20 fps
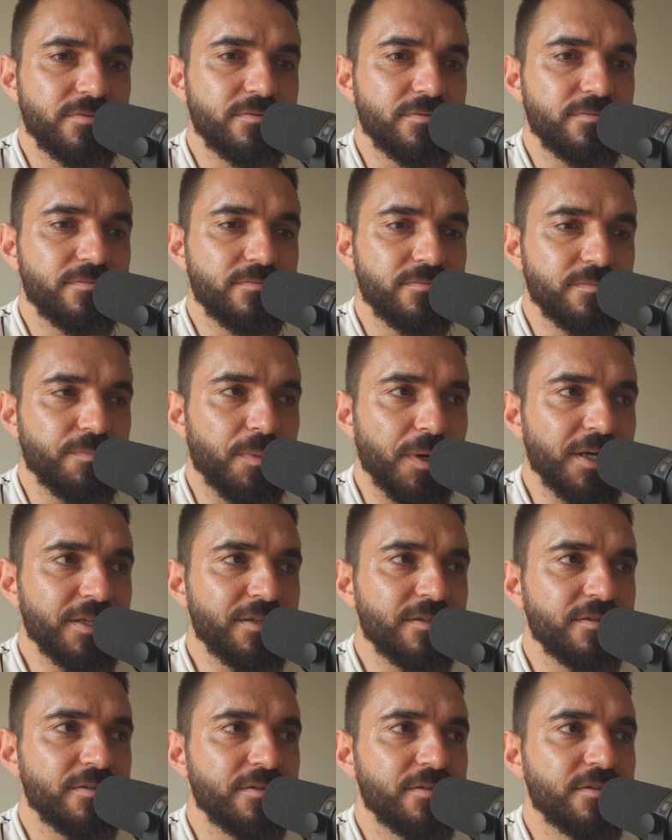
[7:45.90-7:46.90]
but
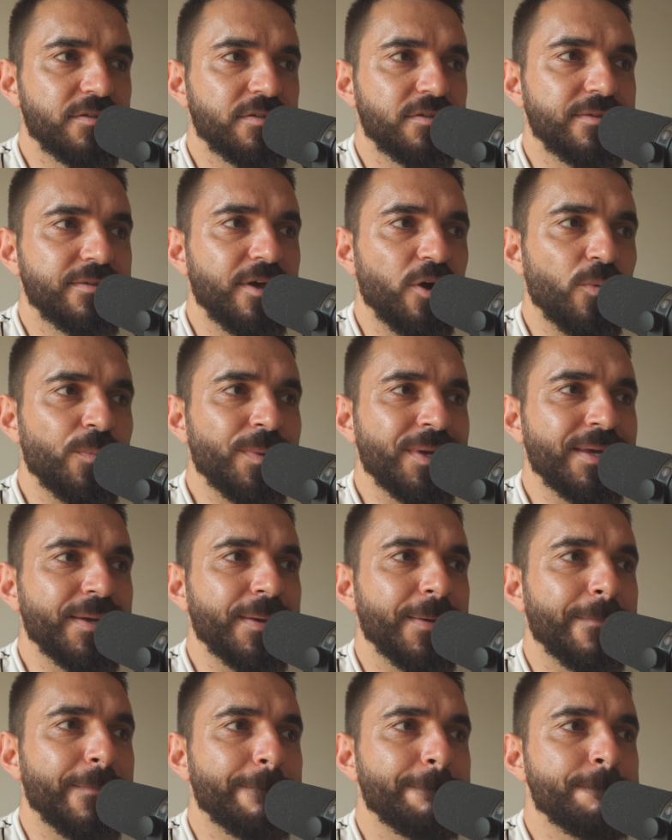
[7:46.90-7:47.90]
there will be
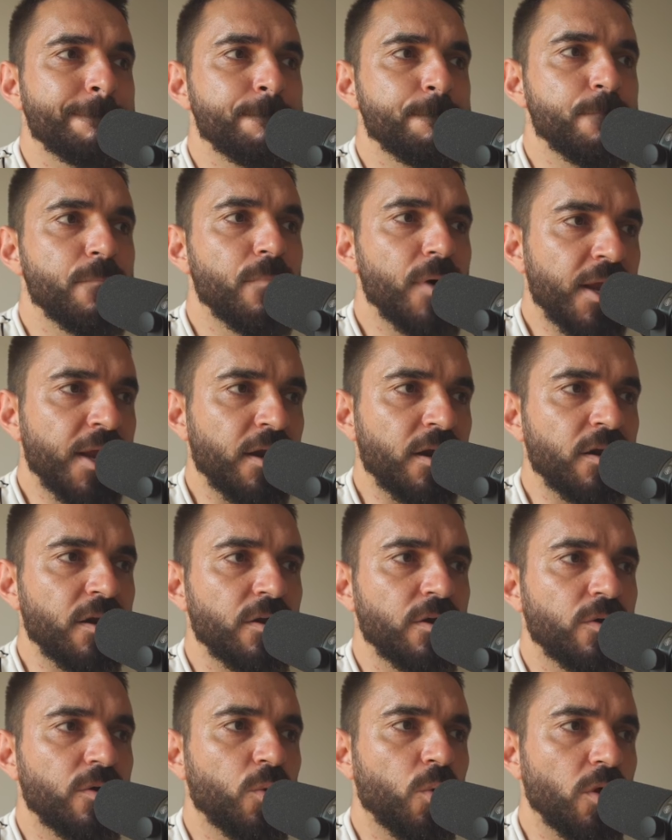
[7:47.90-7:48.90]
better
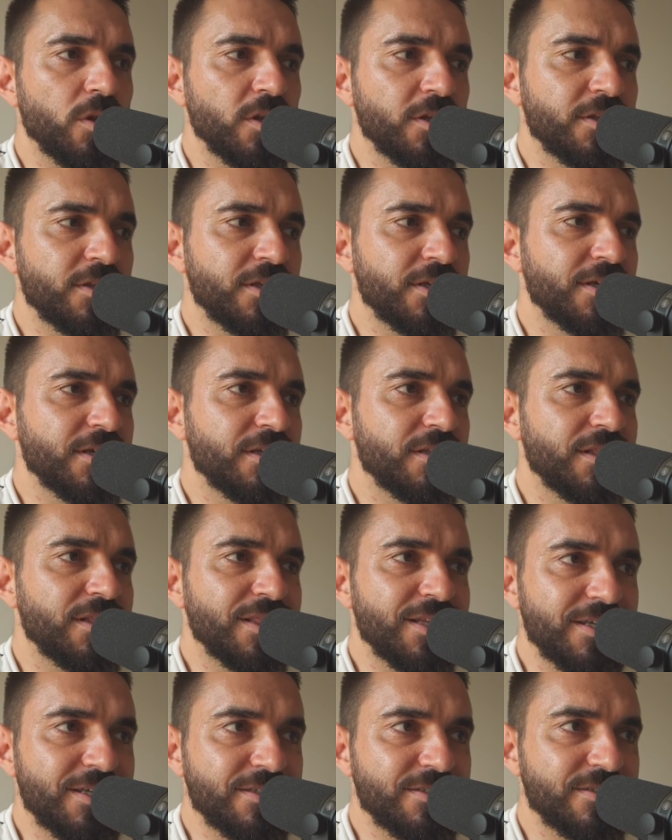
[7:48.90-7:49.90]
quality
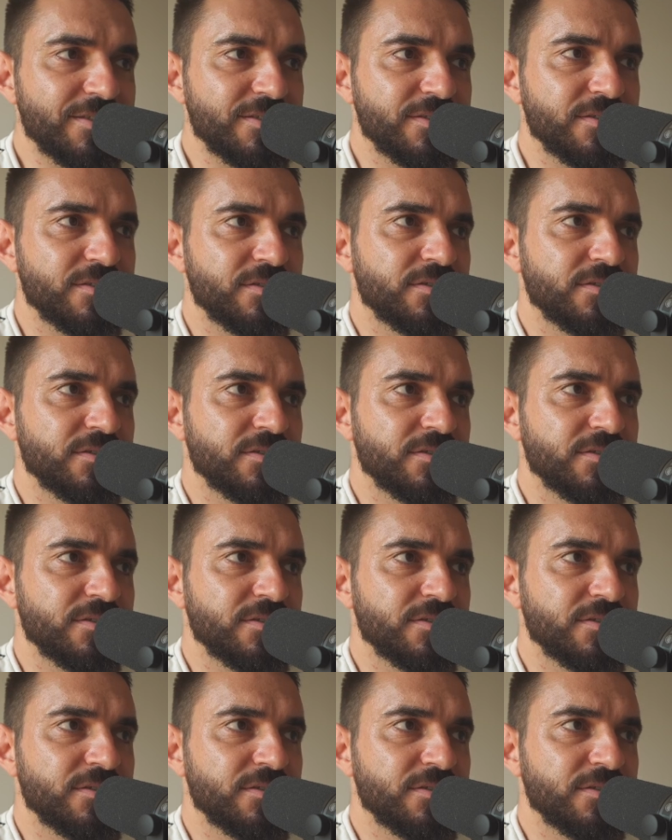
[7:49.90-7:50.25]
leads.